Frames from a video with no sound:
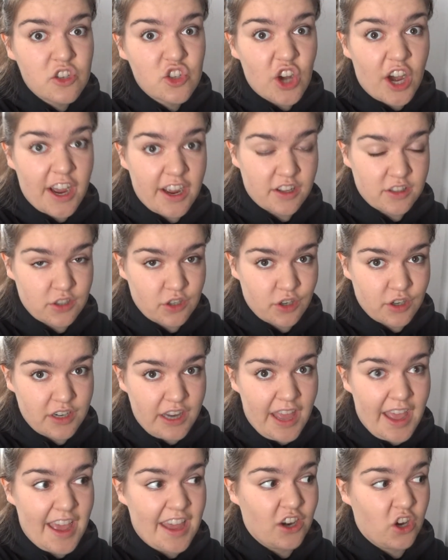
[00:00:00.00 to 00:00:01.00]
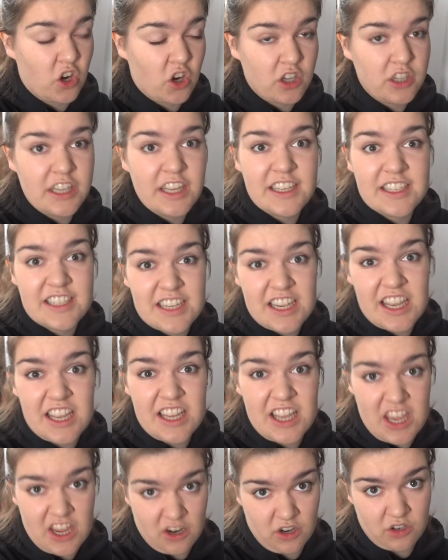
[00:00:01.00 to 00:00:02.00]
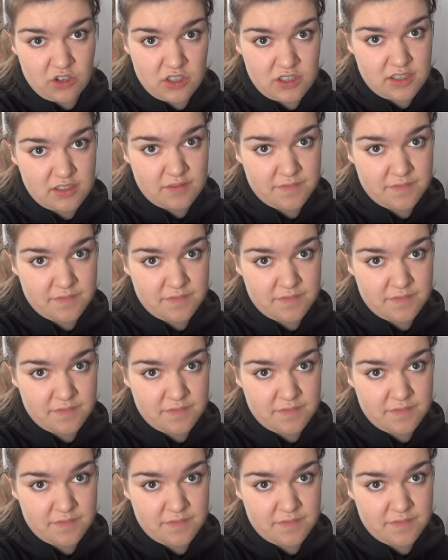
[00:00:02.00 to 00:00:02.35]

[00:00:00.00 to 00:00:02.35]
childhood and early teen years.